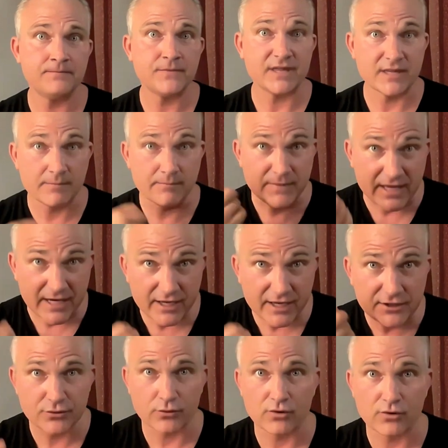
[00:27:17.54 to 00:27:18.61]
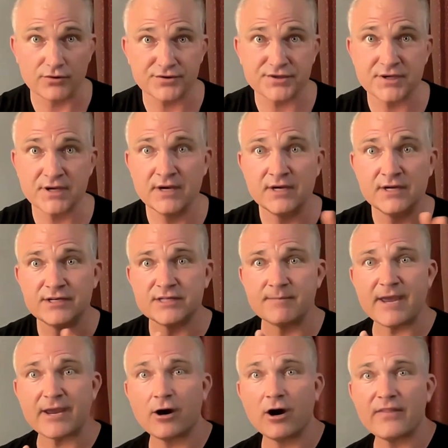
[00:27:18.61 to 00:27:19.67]
and the media tools to
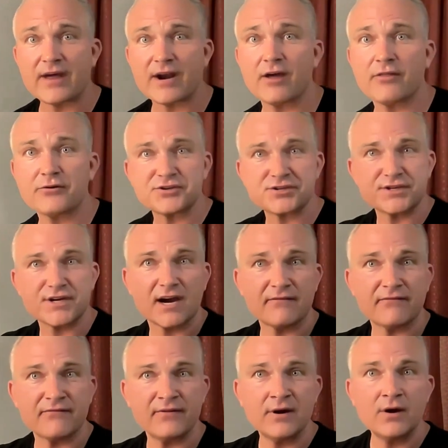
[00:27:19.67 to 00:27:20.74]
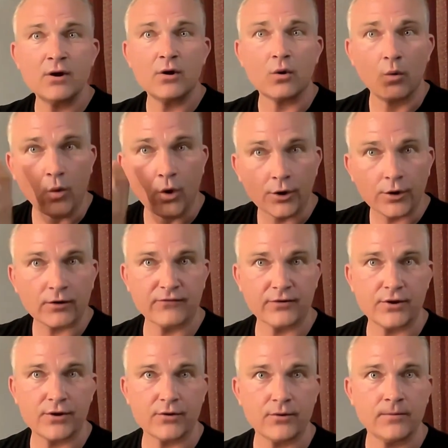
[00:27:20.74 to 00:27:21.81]
make all that other stuff work for
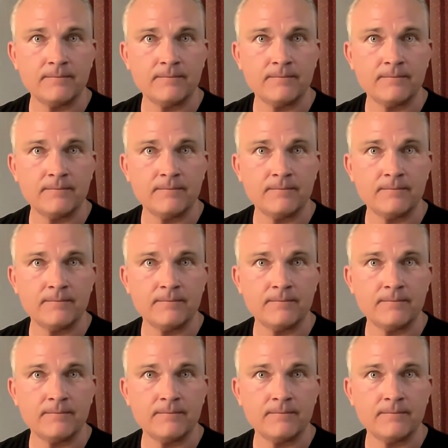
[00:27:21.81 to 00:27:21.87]
you.